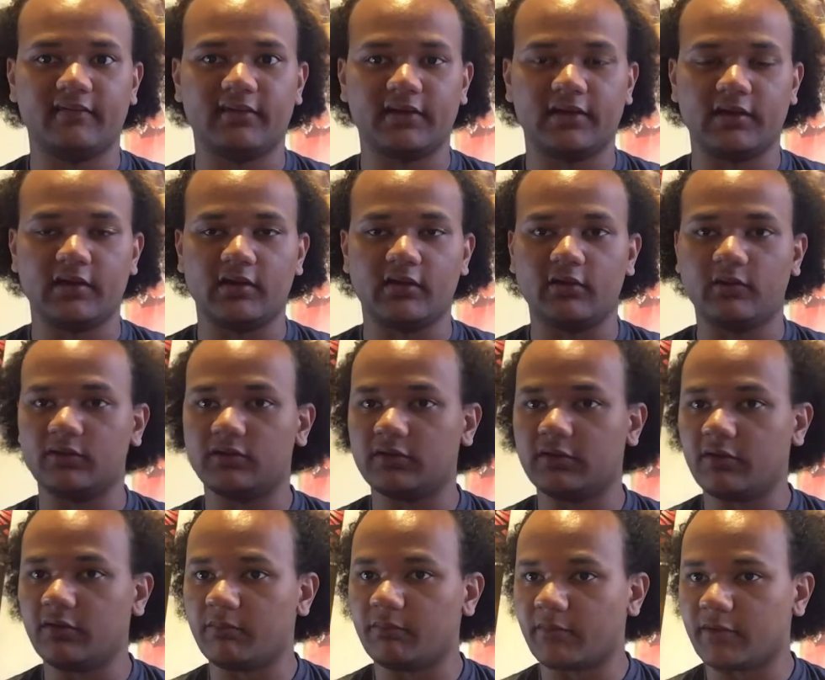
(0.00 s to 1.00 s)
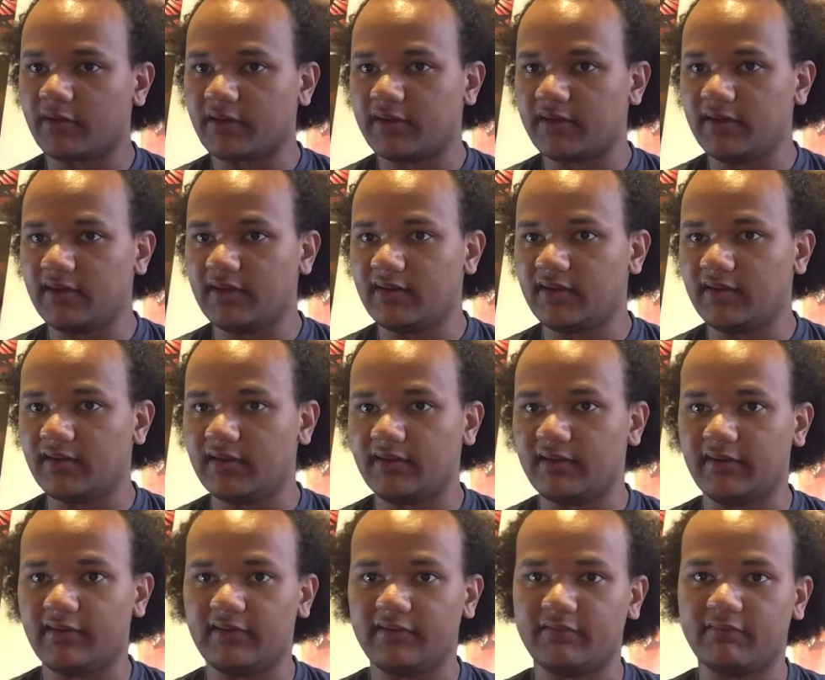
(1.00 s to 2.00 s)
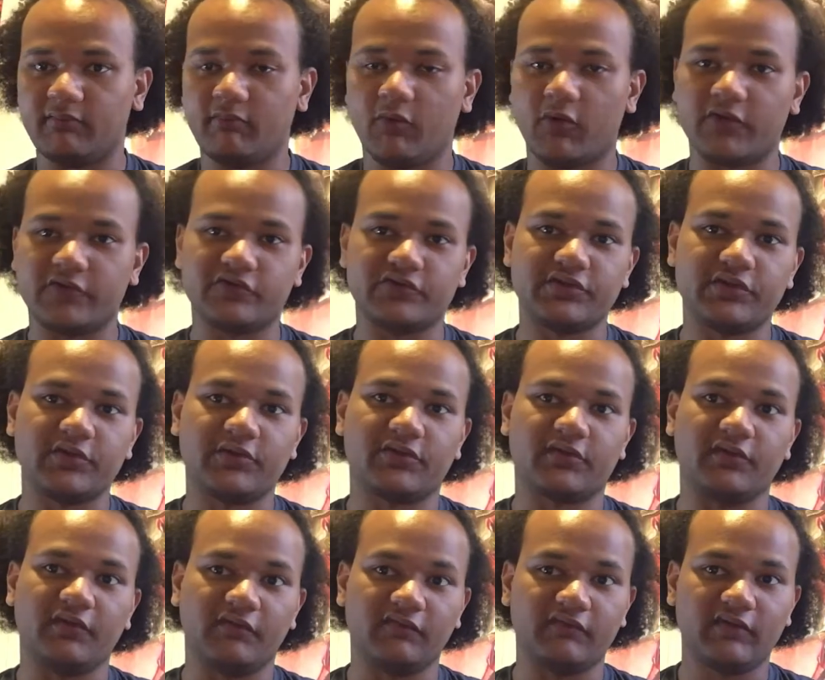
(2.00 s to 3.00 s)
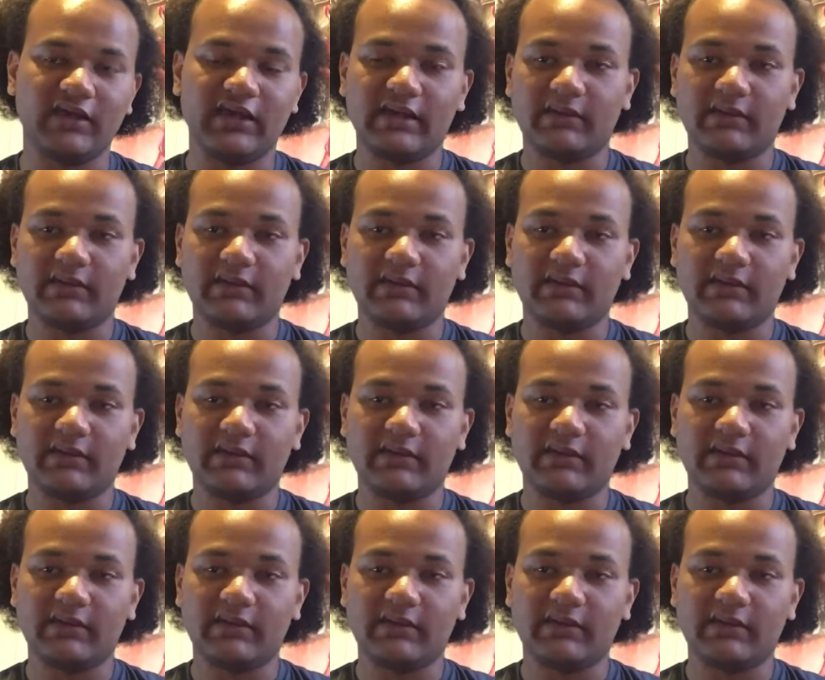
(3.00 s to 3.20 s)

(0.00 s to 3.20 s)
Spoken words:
a little murky, and is more introduced of